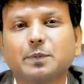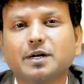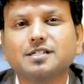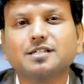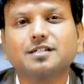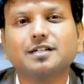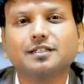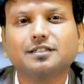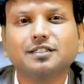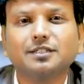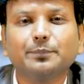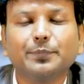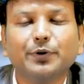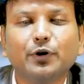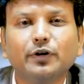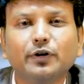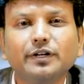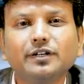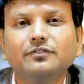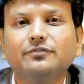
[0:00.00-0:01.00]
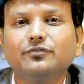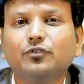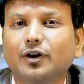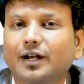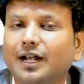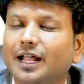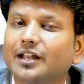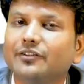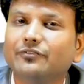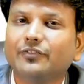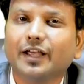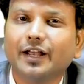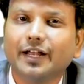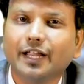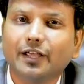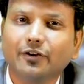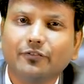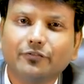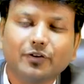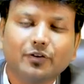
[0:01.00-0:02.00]
Medicine, Nothing Beyond, for clarifying
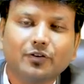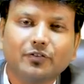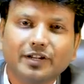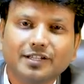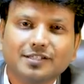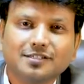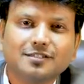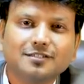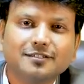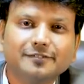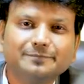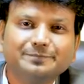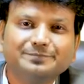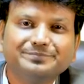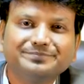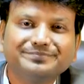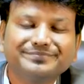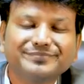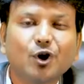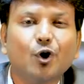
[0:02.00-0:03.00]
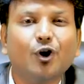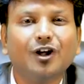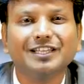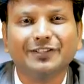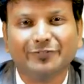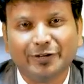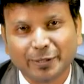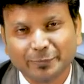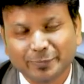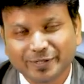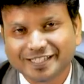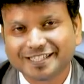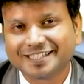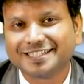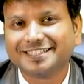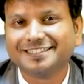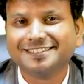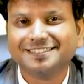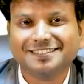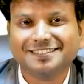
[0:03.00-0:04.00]
any of your queries. All the very best.